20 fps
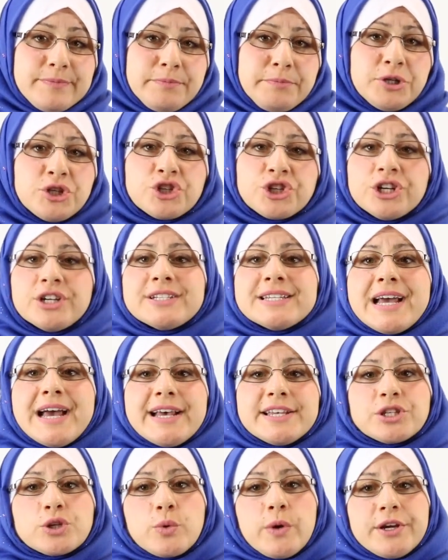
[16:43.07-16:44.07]
Be sure to
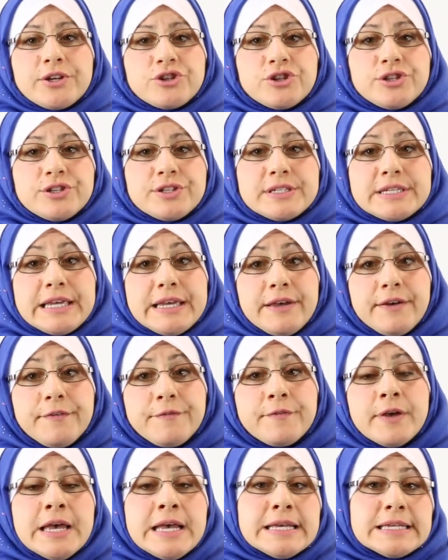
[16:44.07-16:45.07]
ask questions if
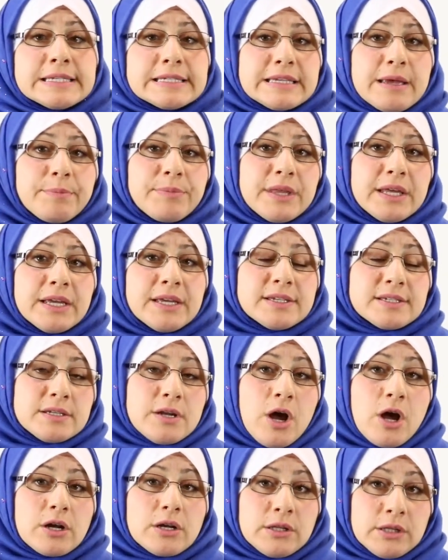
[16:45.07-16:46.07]
something is
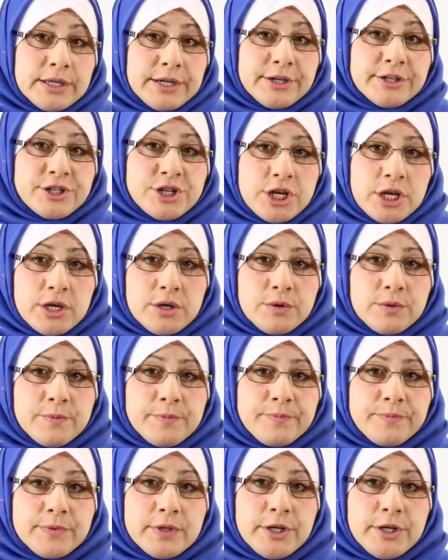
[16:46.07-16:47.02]
not clear to you.